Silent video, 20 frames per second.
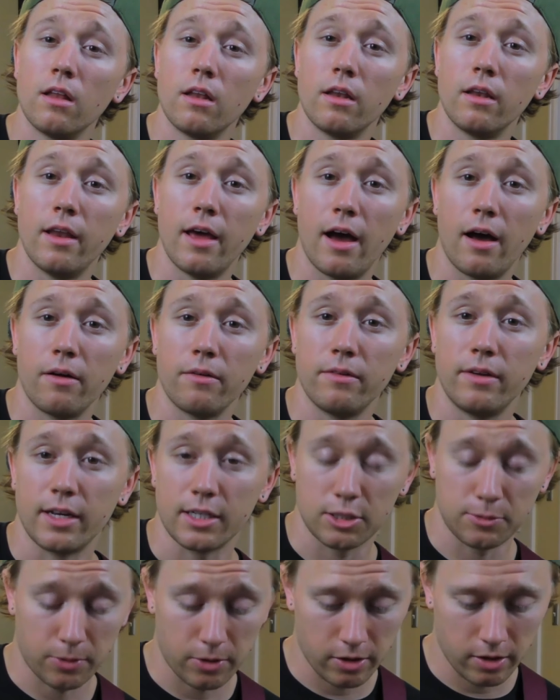Now,
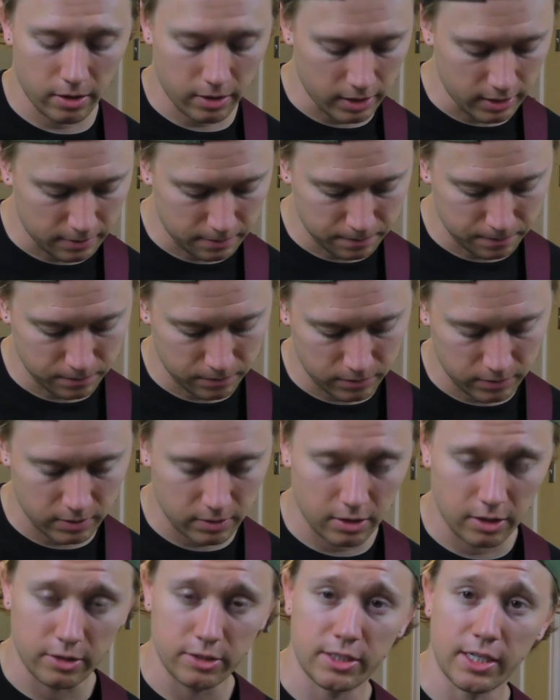next part of the lick,
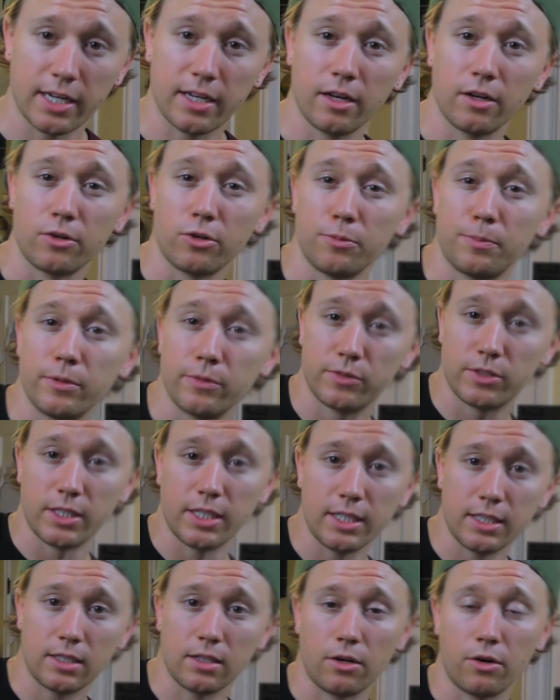our third group of
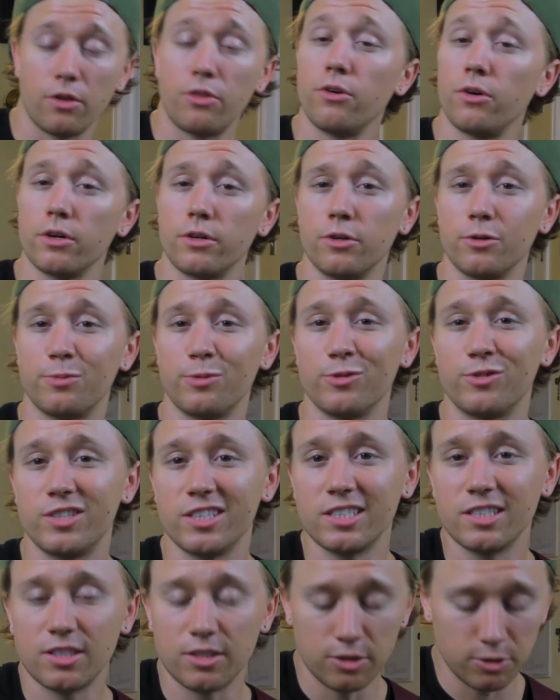
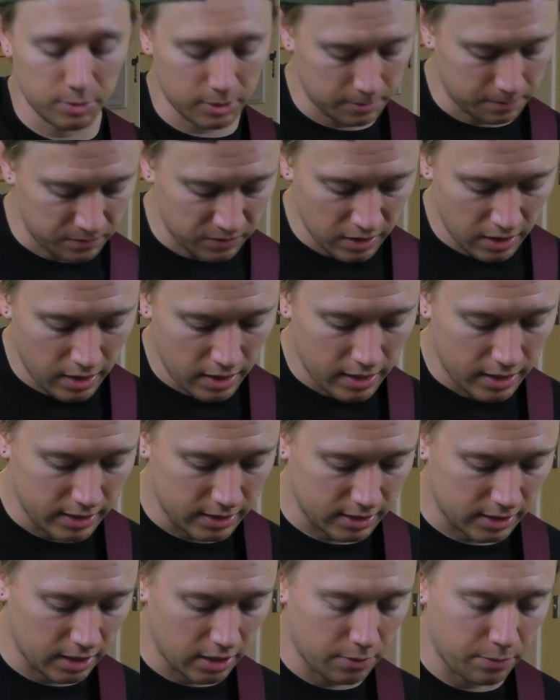6,
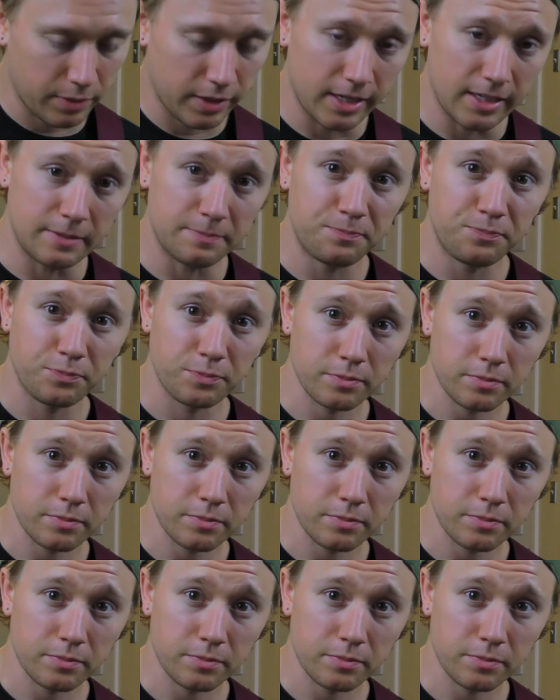is going to be